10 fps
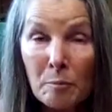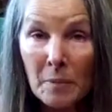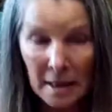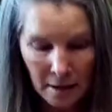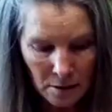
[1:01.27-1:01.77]

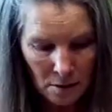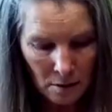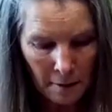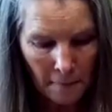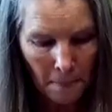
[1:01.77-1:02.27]

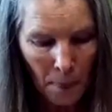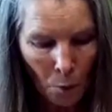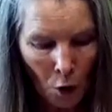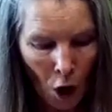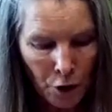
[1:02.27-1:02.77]
minutes.
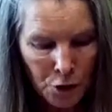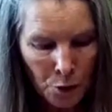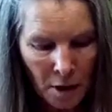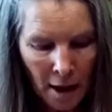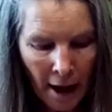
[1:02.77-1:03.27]
We're
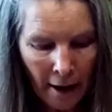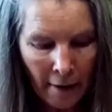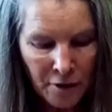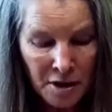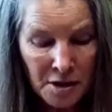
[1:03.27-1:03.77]
also going to have the